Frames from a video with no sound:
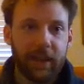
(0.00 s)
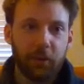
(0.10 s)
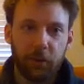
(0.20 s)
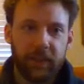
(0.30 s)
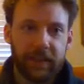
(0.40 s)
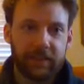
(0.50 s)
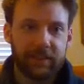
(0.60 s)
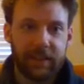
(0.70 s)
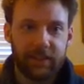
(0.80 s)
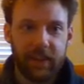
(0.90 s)
I don't think it's
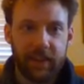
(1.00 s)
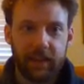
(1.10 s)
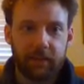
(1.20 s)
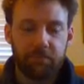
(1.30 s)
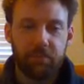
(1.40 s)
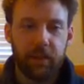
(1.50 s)
anything